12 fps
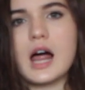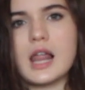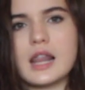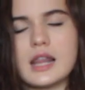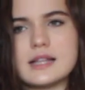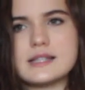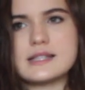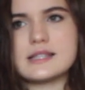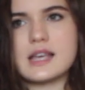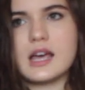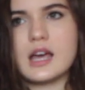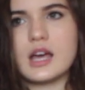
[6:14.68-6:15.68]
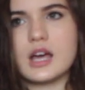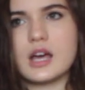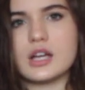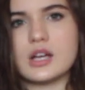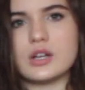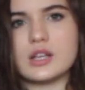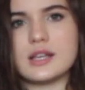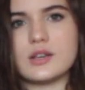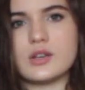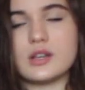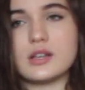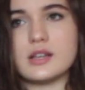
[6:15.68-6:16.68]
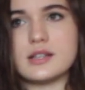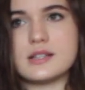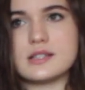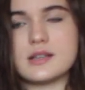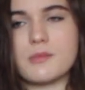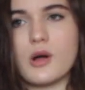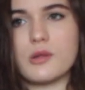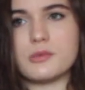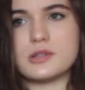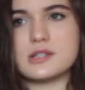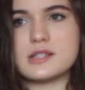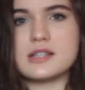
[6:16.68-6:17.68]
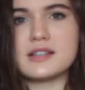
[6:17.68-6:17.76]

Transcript: let's eat some almonds